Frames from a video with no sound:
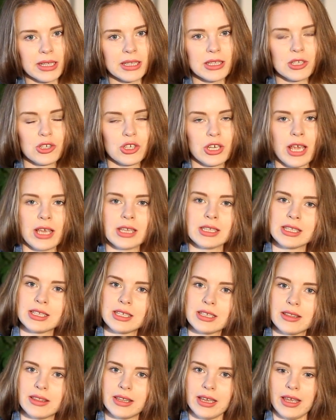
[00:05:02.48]
it's
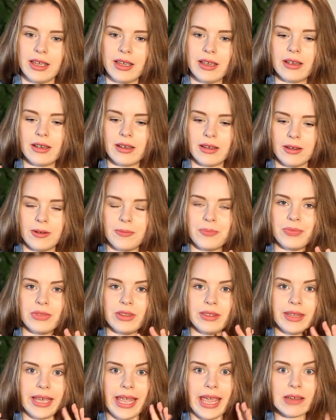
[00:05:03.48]
just
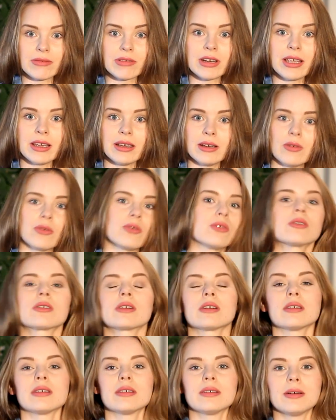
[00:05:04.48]
the area or
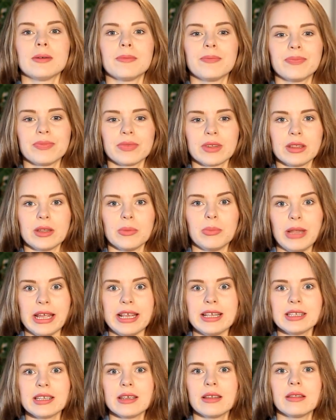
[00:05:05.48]
the
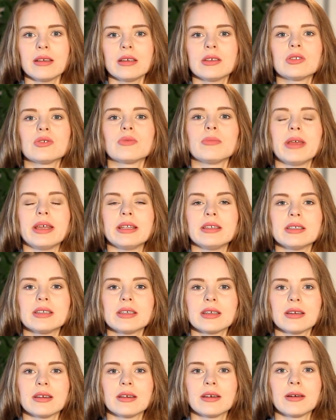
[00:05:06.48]
place in the instrument
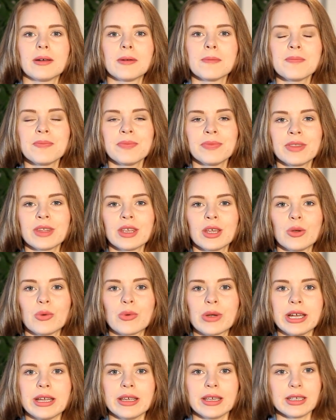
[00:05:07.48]

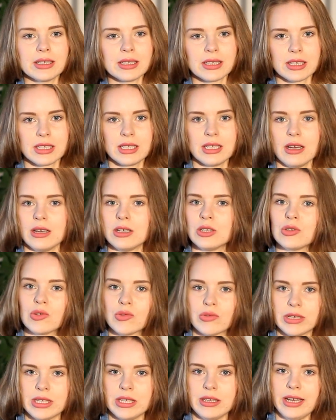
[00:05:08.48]
where it starts to
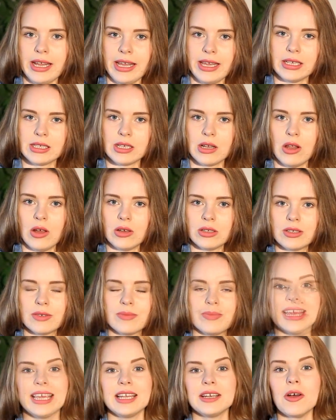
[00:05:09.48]
resonate a lot.
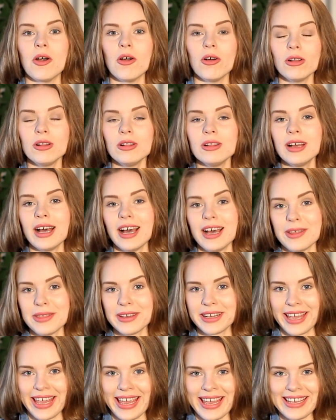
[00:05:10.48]
In all
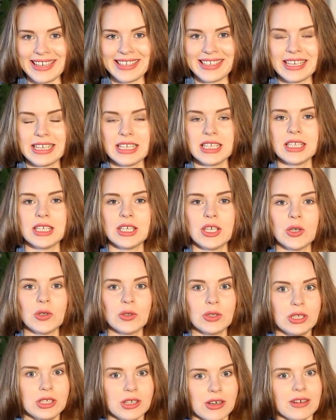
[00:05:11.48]
other cases, you
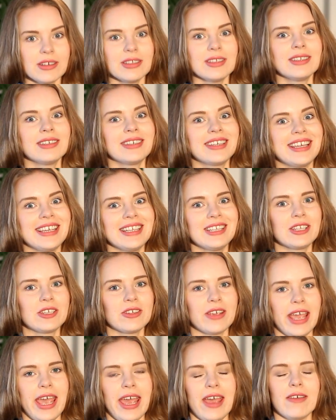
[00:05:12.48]
don't need
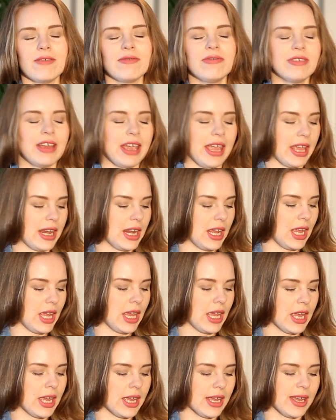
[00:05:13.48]
to have
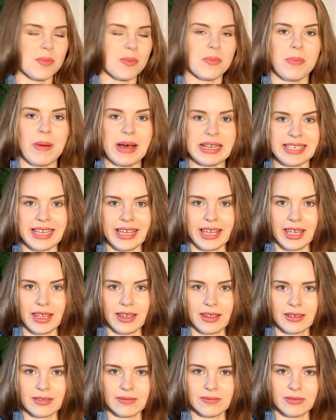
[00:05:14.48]
any
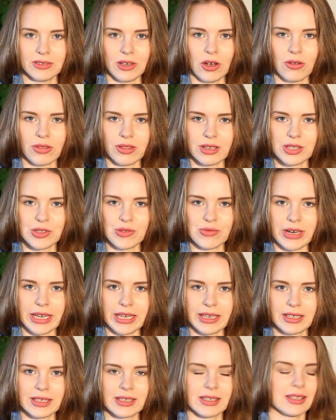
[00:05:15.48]
buzzing on the
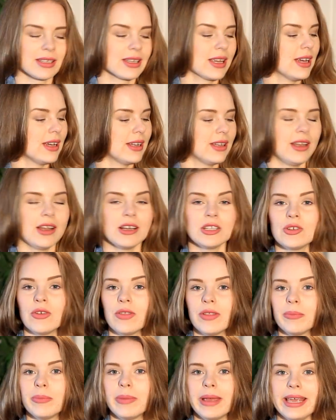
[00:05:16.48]
strings, not
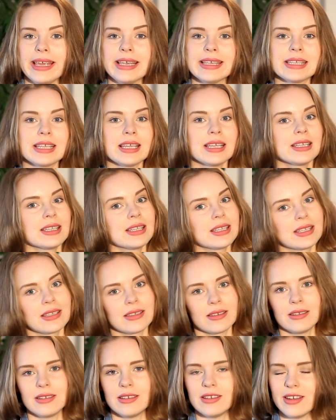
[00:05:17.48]
on the basses,
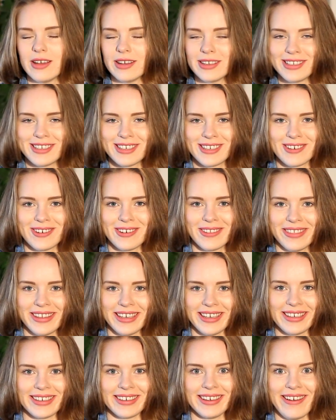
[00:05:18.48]
not on
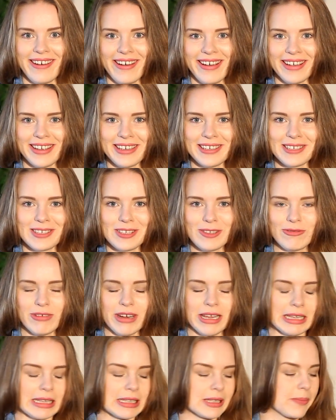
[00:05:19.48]
the high
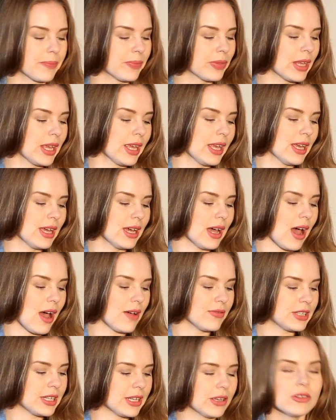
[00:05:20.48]
strings.
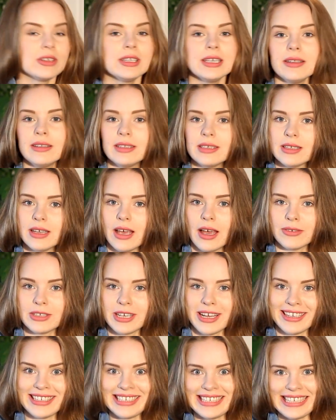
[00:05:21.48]
After
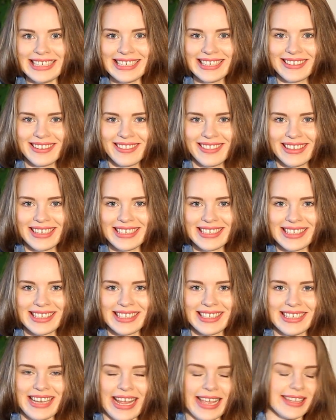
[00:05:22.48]
I did
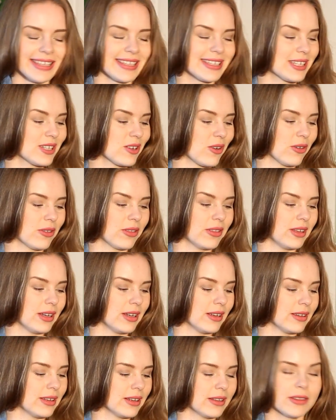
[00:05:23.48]
this test
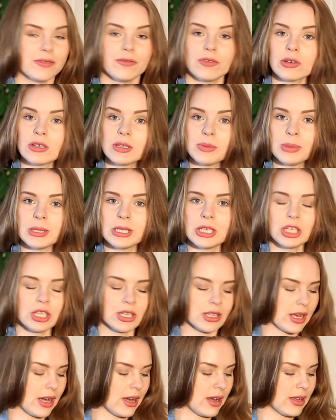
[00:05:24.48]
in the first
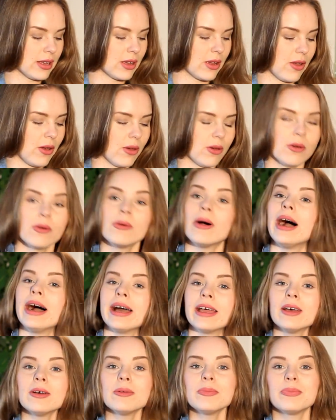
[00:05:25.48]
position, I go
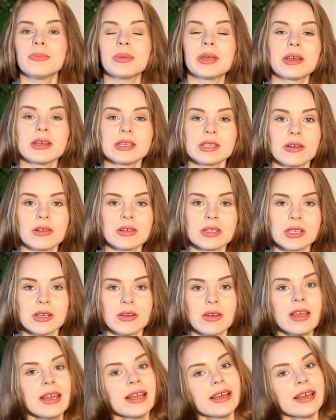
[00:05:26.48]
higher, because also